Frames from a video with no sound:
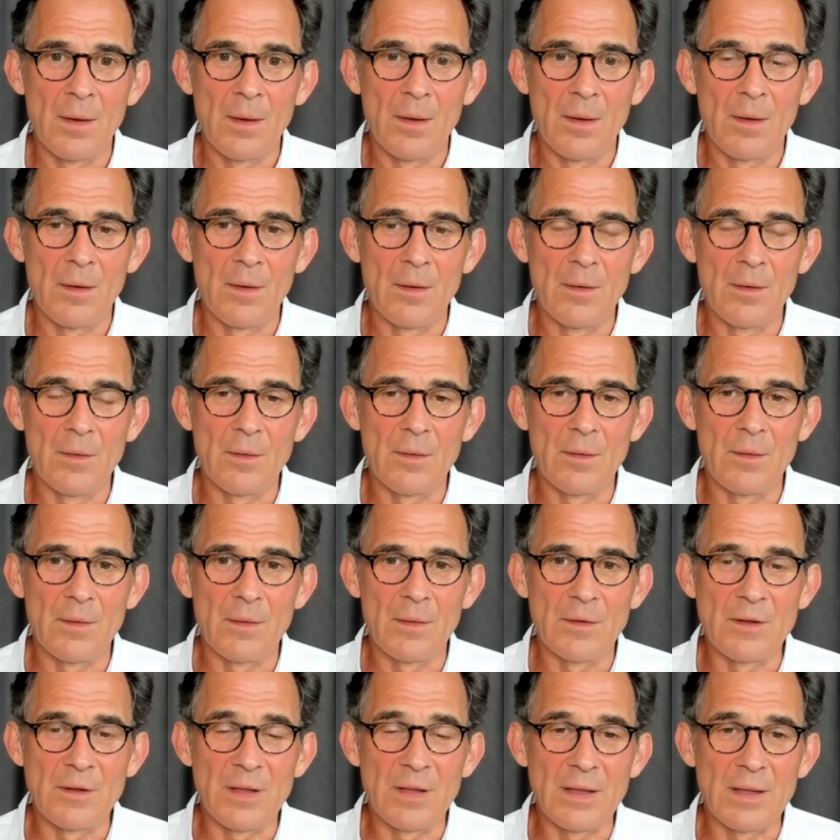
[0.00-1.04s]

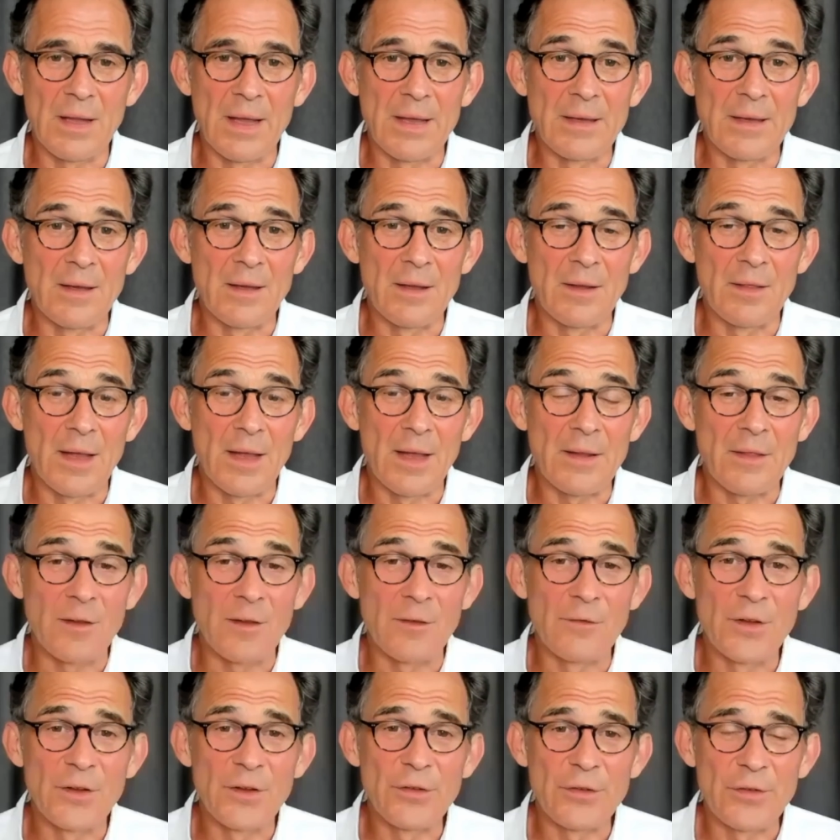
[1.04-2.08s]
the
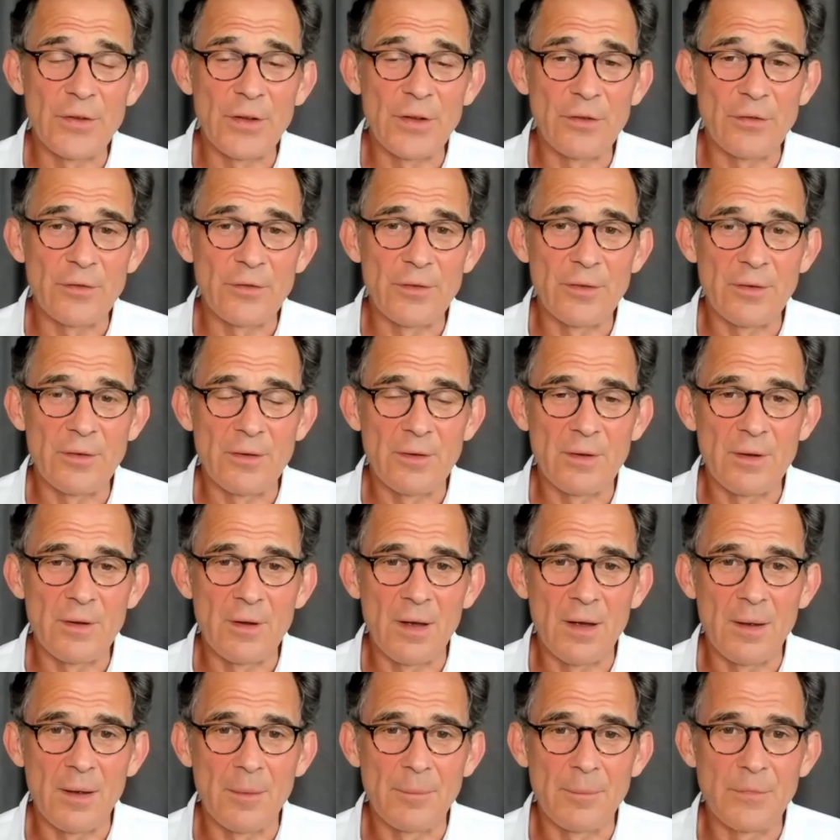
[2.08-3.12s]
physicist
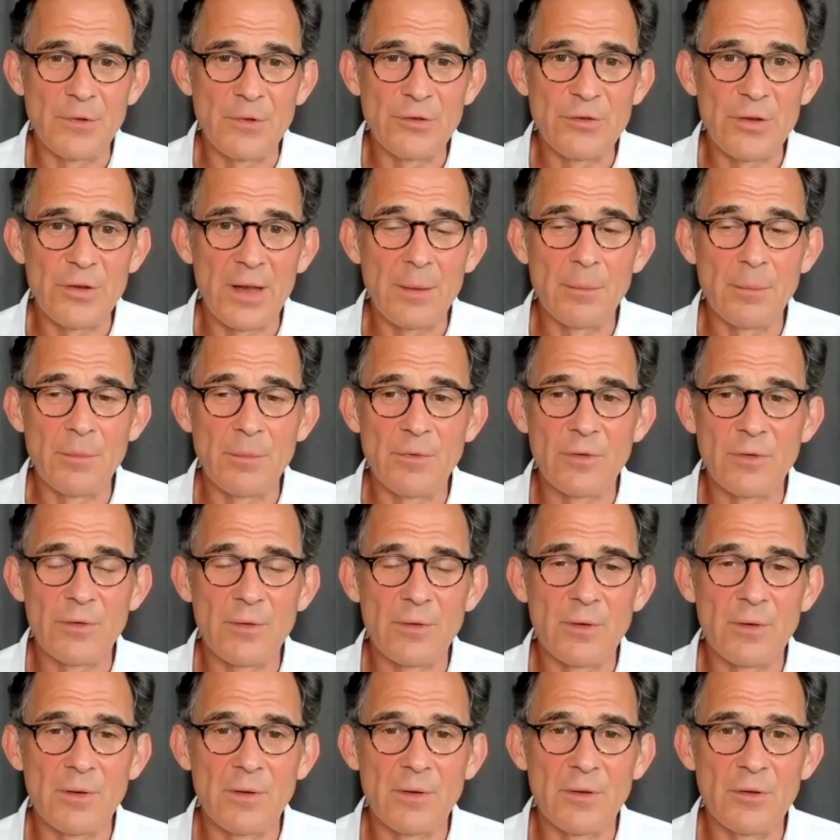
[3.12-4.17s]

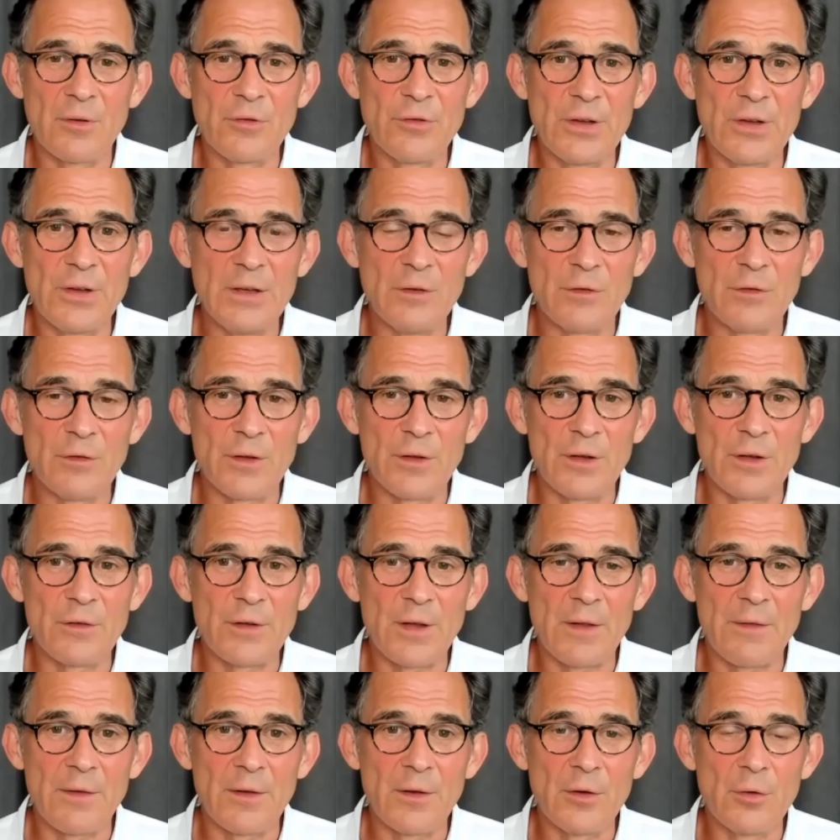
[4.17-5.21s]
James Jeans, he
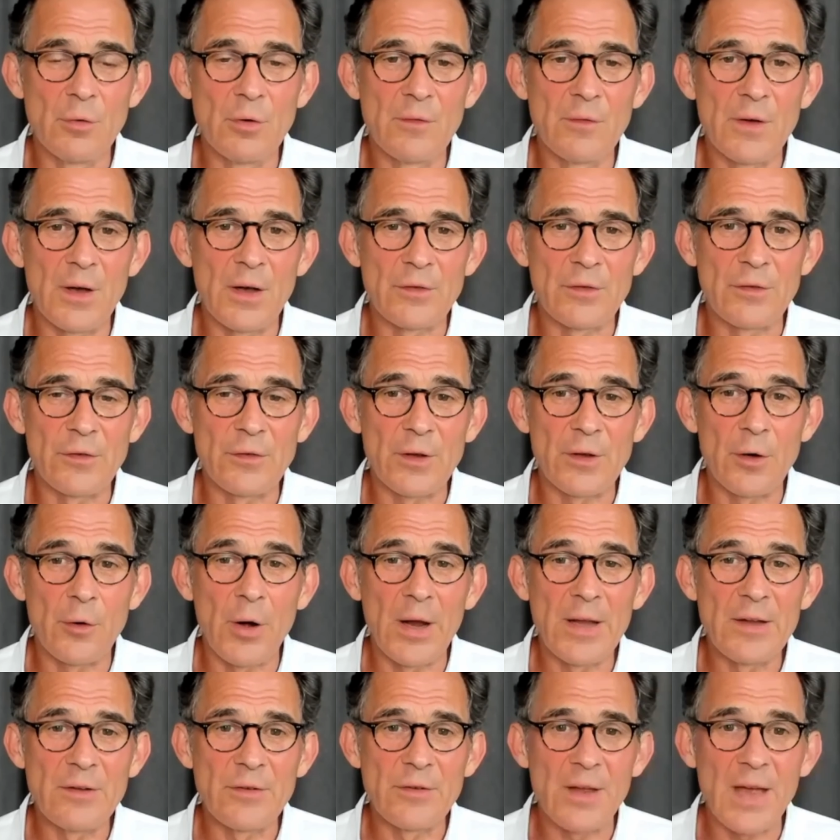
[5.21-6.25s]
said, the universe is a
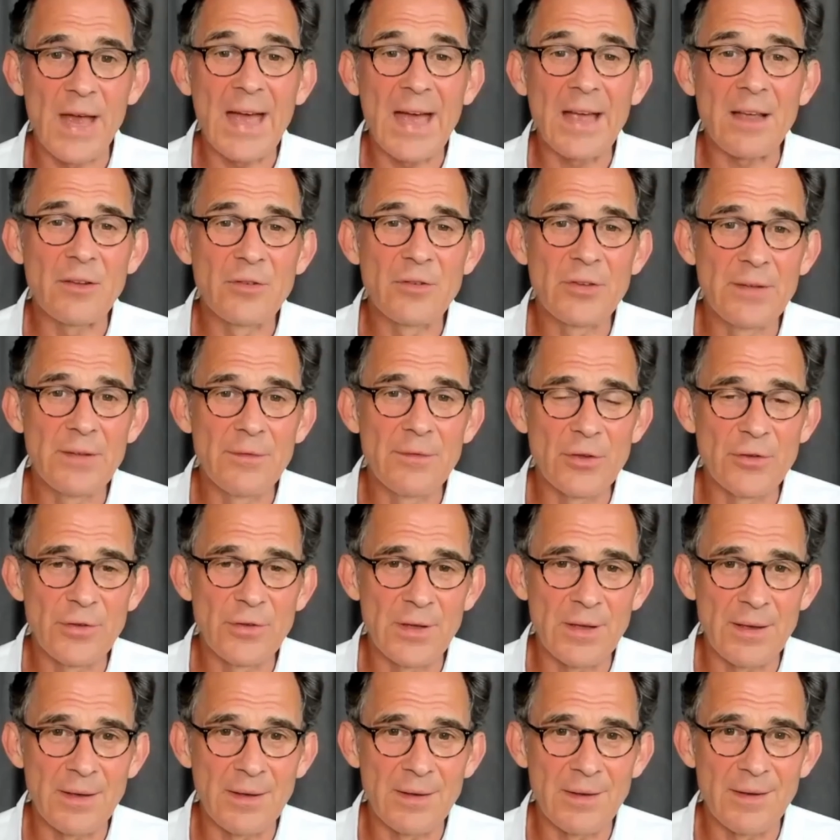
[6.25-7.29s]
great
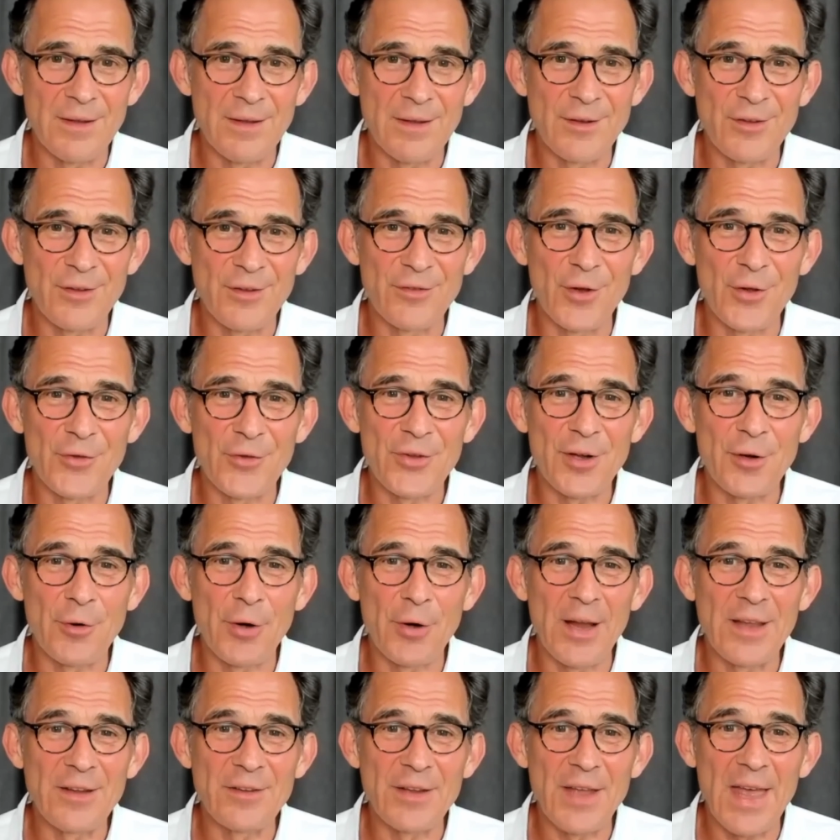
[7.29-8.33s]
activity. It is not a
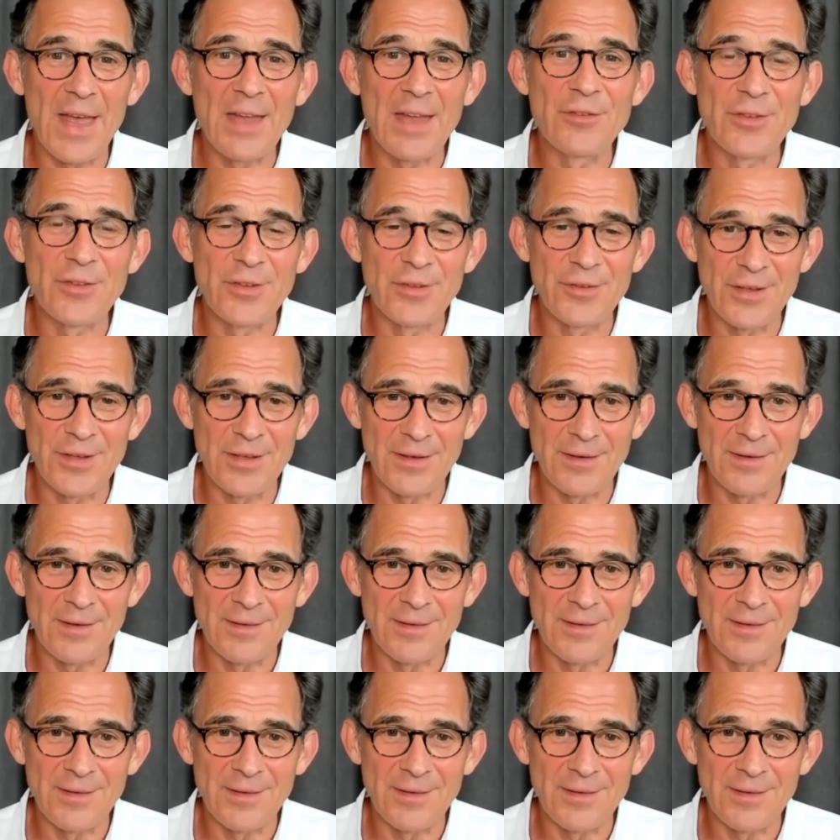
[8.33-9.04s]
great entity.